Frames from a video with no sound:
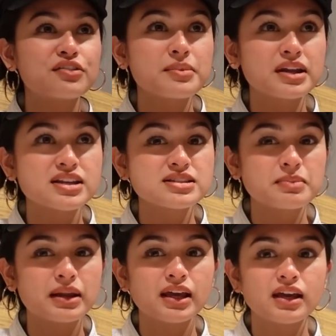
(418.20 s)
from the
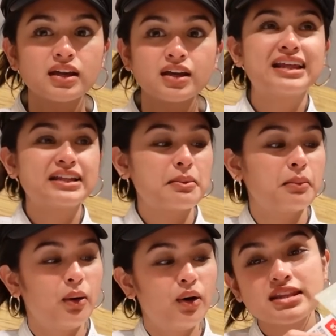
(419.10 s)
display? Tingnan
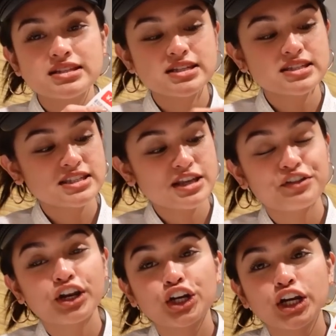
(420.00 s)
mo. This is
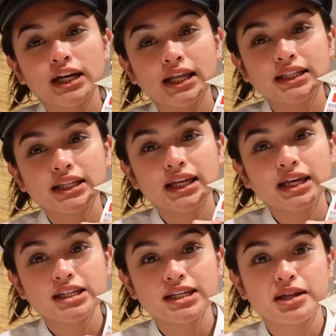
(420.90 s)
799
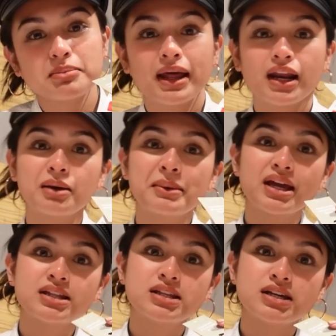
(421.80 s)
yen. Para lang
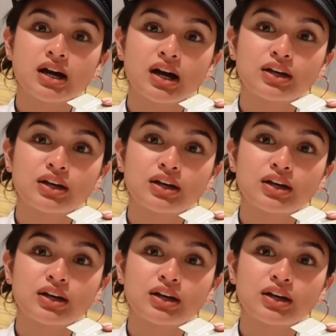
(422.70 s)
may idea